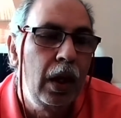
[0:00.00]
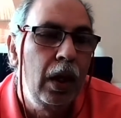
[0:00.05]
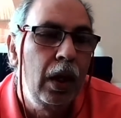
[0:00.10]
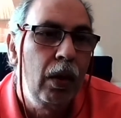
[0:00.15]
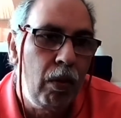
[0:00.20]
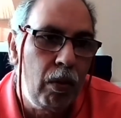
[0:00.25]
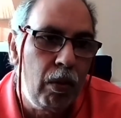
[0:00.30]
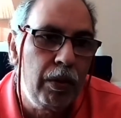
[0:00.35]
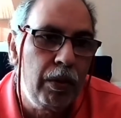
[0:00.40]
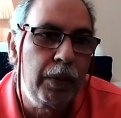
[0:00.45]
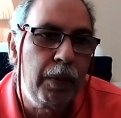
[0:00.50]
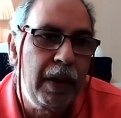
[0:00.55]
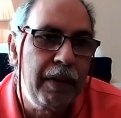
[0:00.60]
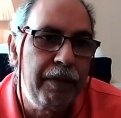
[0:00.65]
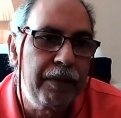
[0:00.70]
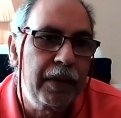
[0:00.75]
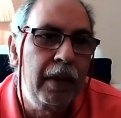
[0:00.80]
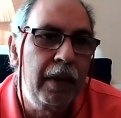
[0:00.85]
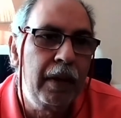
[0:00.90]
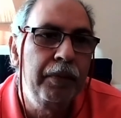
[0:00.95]
all the way
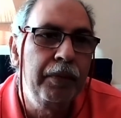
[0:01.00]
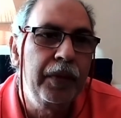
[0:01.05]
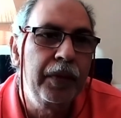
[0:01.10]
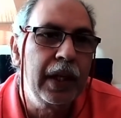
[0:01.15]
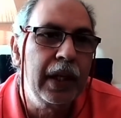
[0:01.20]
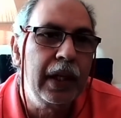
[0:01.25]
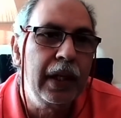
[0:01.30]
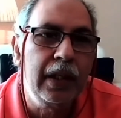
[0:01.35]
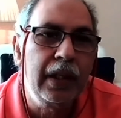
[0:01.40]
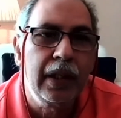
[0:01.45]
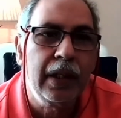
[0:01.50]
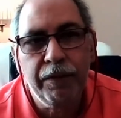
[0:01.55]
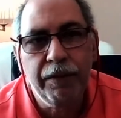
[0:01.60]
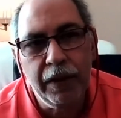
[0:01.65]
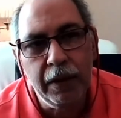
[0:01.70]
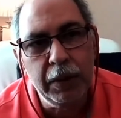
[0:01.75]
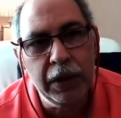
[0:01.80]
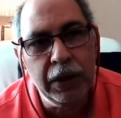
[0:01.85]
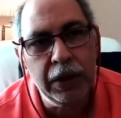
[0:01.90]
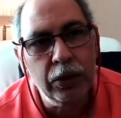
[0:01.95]
from the Indian
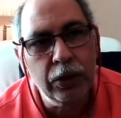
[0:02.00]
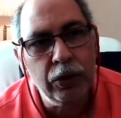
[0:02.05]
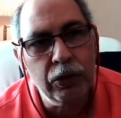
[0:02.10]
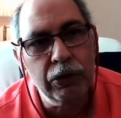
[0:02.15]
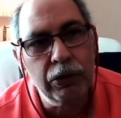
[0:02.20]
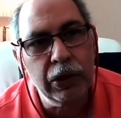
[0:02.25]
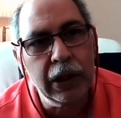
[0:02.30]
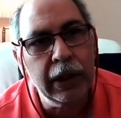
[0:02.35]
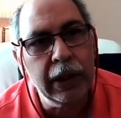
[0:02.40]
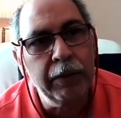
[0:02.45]
film industry,